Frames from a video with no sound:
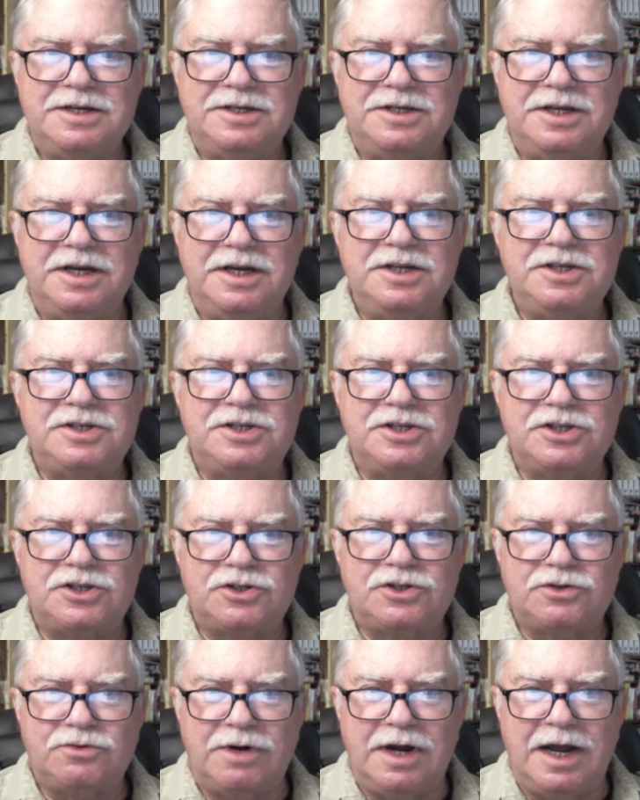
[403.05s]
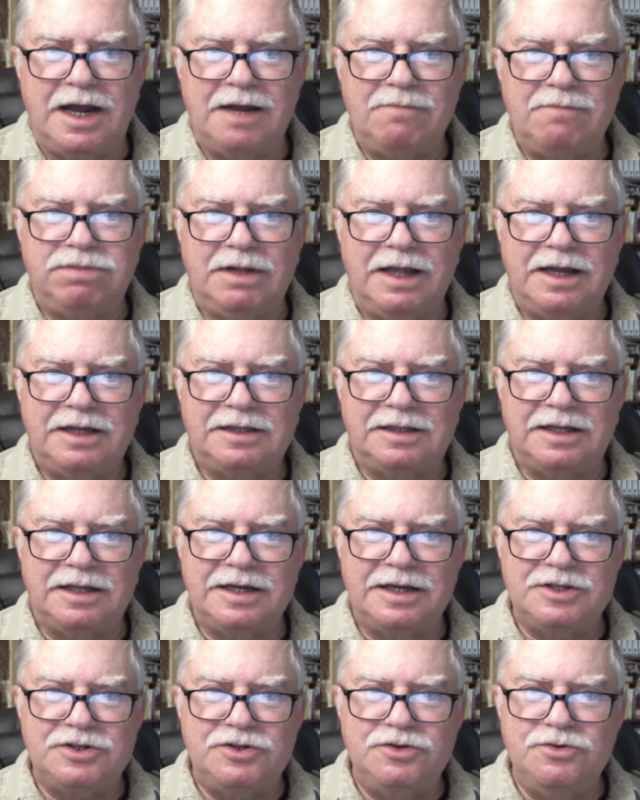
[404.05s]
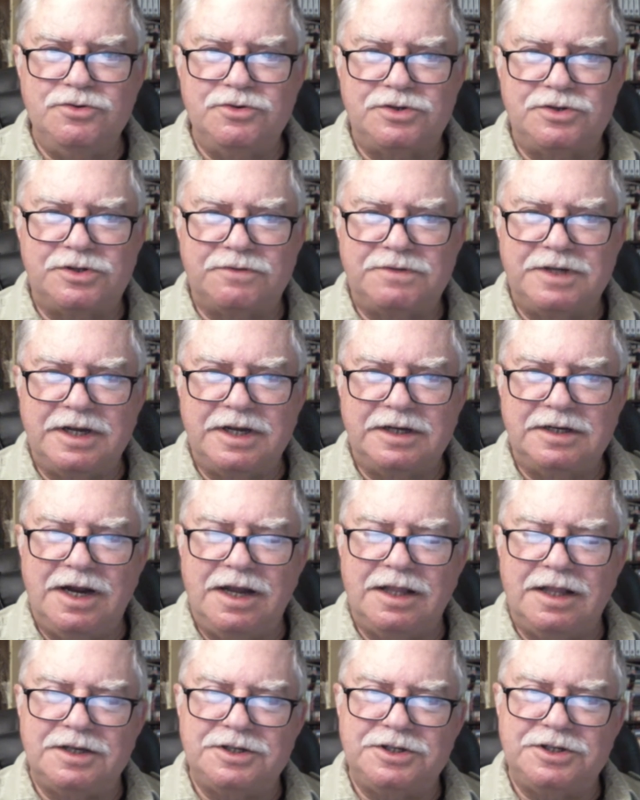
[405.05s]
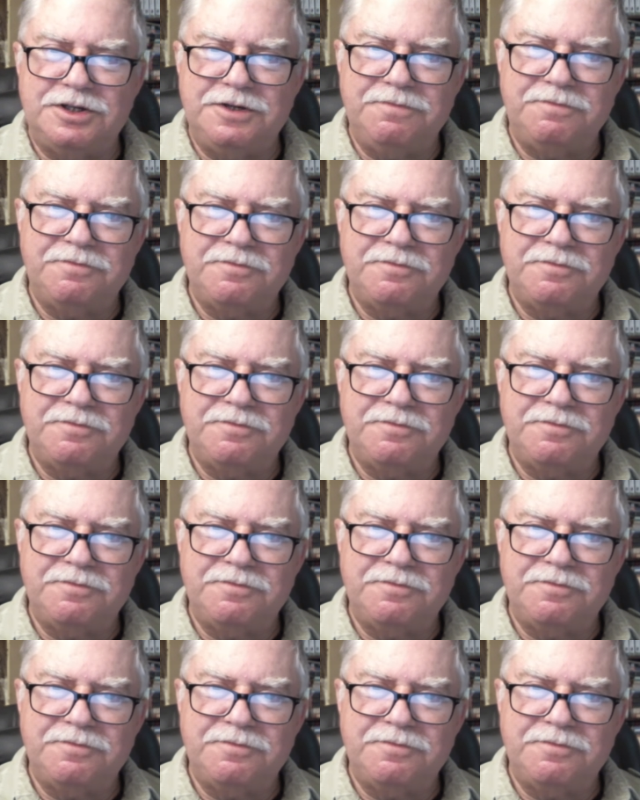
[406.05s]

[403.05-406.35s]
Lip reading: does describe Blackland's use of technology.